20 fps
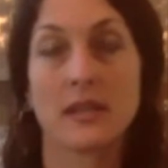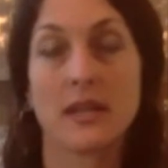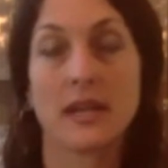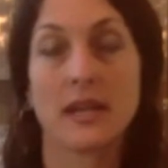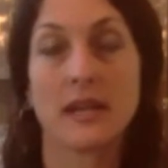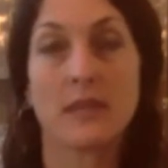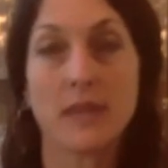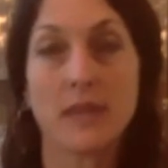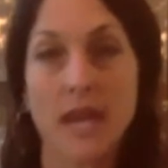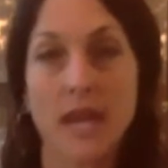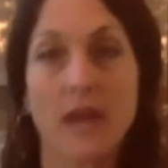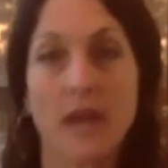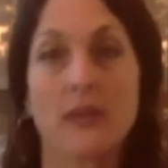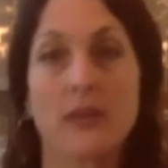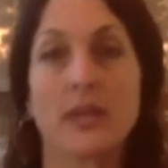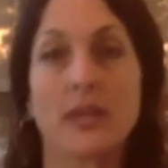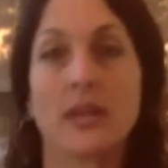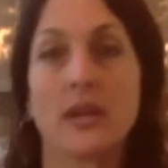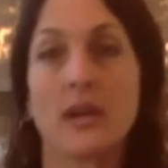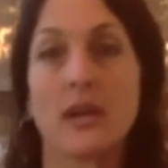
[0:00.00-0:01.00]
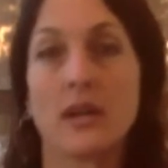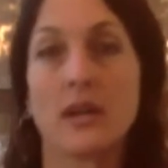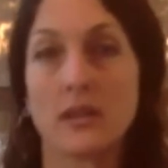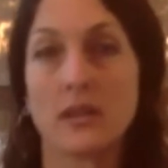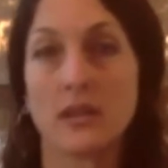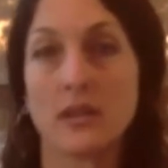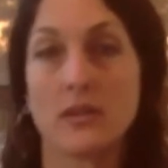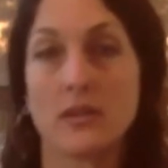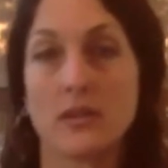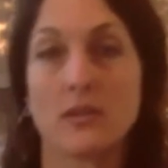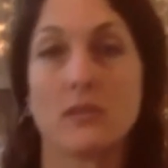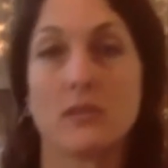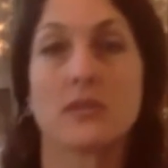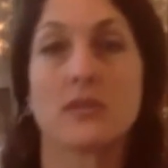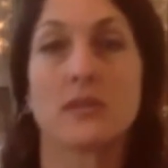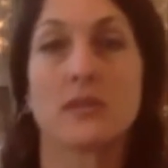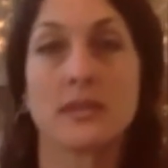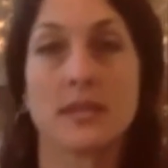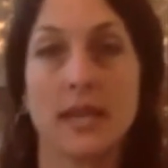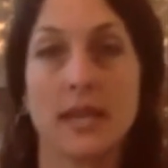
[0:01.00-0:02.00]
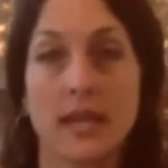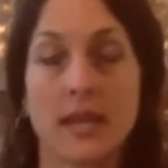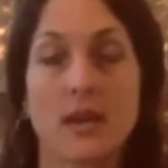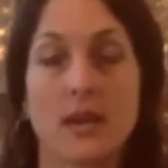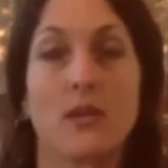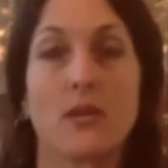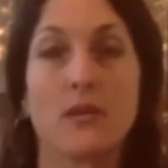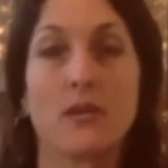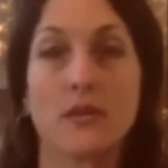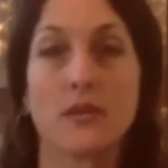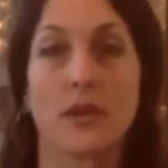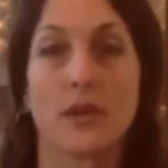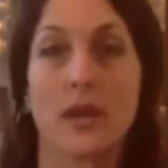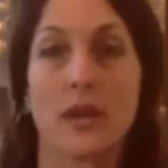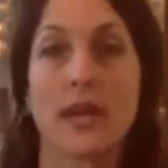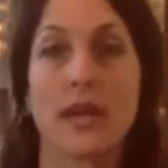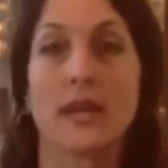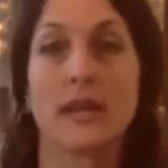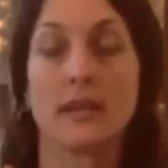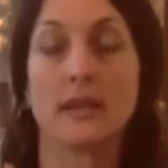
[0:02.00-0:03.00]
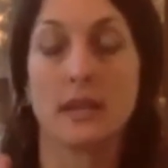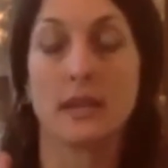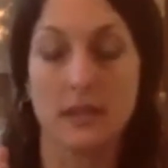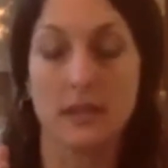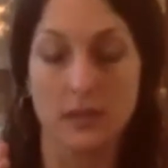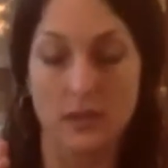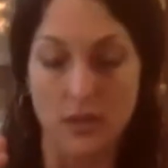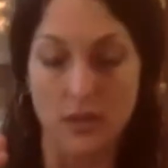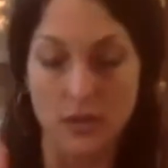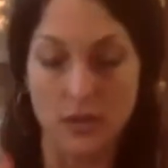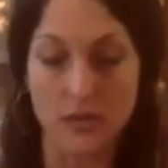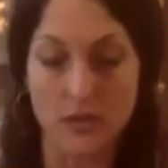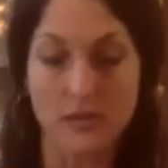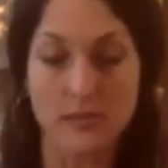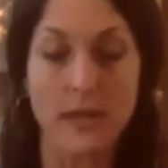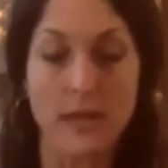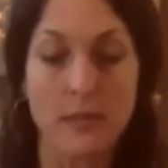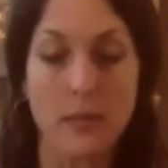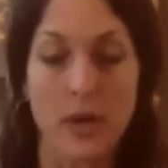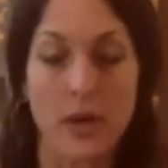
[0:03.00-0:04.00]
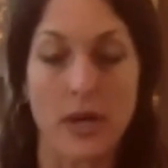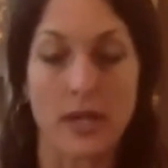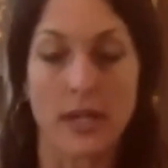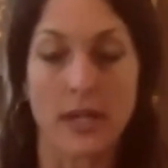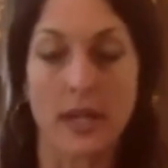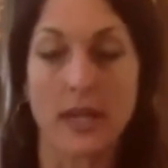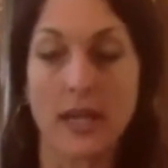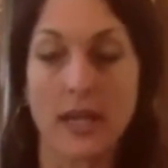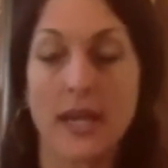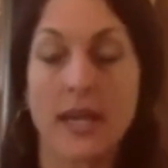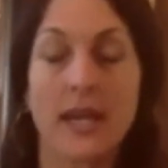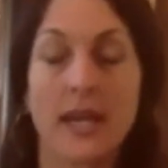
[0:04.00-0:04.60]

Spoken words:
I'm counting on you to take over and use my body